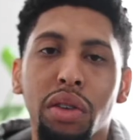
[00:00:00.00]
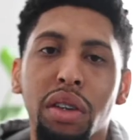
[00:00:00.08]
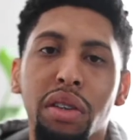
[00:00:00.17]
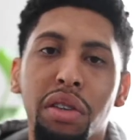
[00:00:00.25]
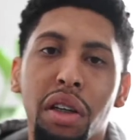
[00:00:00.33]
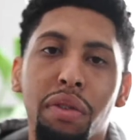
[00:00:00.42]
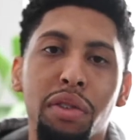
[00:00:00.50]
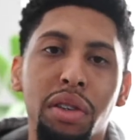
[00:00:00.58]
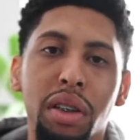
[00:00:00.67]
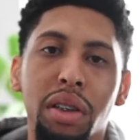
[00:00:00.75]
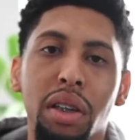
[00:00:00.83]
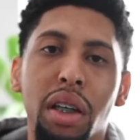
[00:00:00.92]
or the
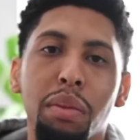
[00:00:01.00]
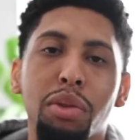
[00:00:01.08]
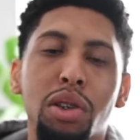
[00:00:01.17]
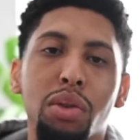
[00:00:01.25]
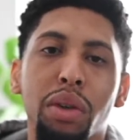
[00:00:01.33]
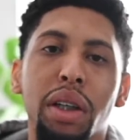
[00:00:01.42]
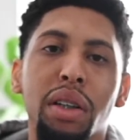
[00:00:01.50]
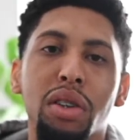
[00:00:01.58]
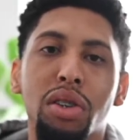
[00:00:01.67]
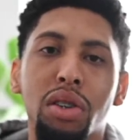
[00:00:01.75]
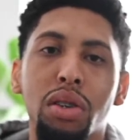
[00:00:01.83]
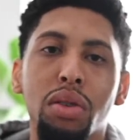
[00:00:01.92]
differences in between
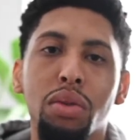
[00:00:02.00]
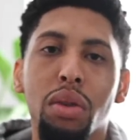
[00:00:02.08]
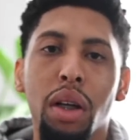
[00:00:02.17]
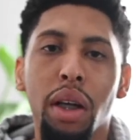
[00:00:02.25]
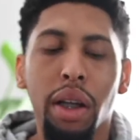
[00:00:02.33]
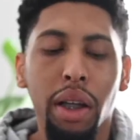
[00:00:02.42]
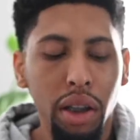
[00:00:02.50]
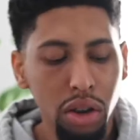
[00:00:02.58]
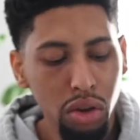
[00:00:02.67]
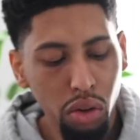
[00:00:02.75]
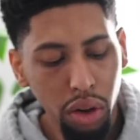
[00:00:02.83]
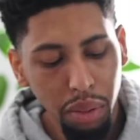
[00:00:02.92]
the two
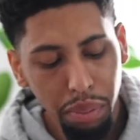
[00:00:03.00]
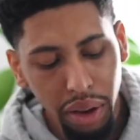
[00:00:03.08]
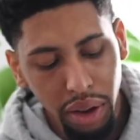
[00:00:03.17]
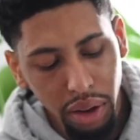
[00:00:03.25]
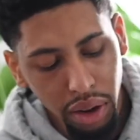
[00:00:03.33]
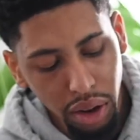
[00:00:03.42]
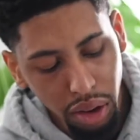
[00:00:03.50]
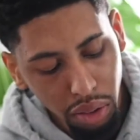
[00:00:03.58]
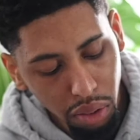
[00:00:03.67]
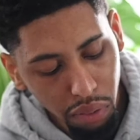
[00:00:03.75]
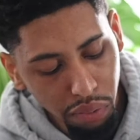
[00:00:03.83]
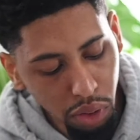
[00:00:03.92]
is going to be the
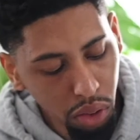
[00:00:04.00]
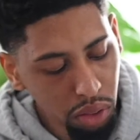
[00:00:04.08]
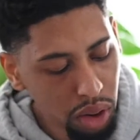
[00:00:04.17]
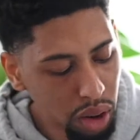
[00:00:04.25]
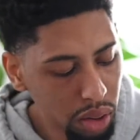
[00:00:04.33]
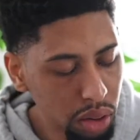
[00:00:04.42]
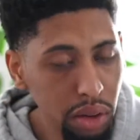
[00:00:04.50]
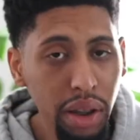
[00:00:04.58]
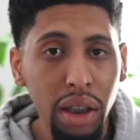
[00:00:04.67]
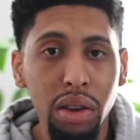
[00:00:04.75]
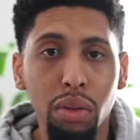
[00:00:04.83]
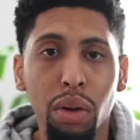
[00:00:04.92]
Volt color
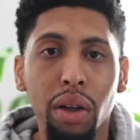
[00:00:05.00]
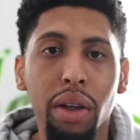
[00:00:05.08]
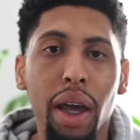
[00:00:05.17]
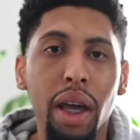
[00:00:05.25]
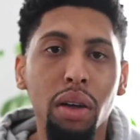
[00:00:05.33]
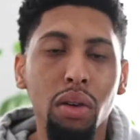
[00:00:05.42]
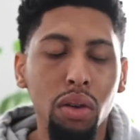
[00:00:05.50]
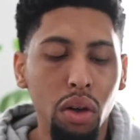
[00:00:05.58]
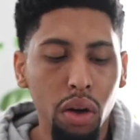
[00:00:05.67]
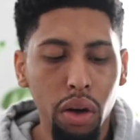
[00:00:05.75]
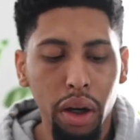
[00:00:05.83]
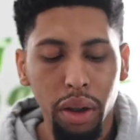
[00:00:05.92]
that's around the ankle
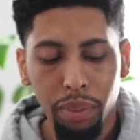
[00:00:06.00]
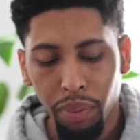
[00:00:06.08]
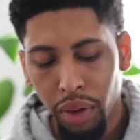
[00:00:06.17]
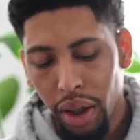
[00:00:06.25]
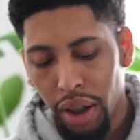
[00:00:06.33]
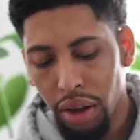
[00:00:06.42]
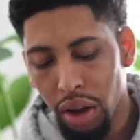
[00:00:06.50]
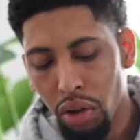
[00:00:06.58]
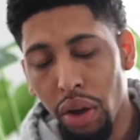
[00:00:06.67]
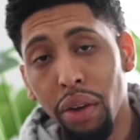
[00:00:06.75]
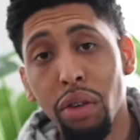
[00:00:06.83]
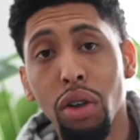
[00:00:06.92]
guard, and then
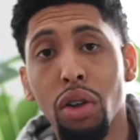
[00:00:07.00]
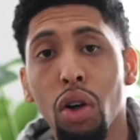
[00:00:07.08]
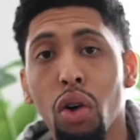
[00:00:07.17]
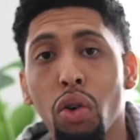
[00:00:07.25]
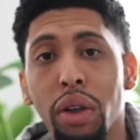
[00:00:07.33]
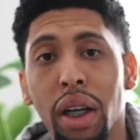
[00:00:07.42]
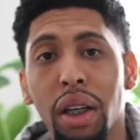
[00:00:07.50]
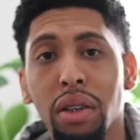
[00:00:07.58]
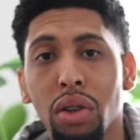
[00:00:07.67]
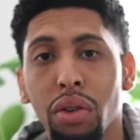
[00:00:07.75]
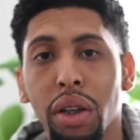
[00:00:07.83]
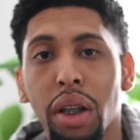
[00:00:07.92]
you have the gold that
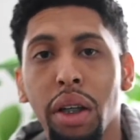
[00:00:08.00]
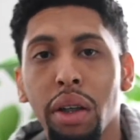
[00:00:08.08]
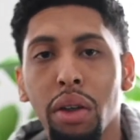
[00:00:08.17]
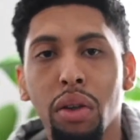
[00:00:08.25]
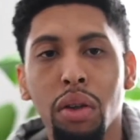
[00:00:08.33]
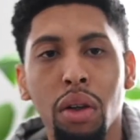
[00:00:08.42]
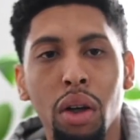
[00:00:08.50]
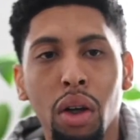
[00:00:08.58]
is on the heel,